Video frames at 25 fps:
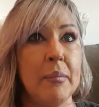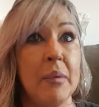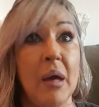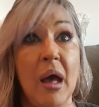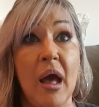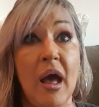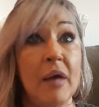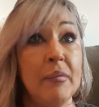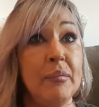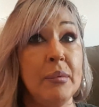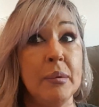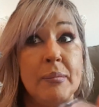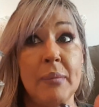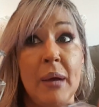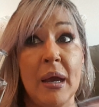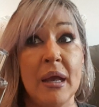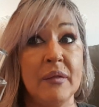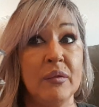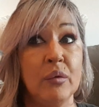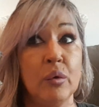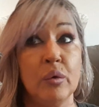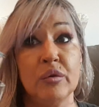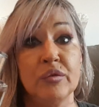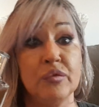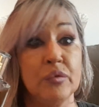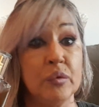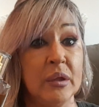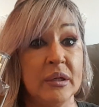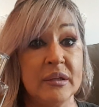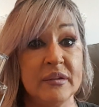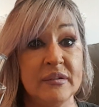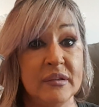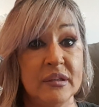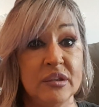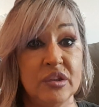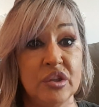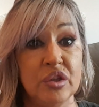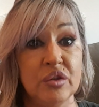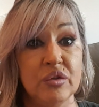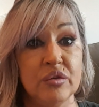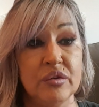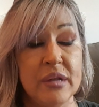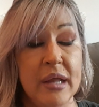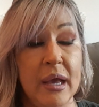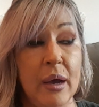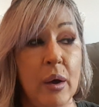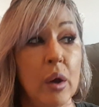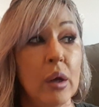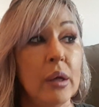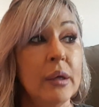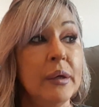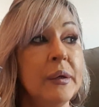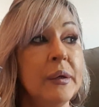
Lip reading: I've been buying oils for like 6 years now.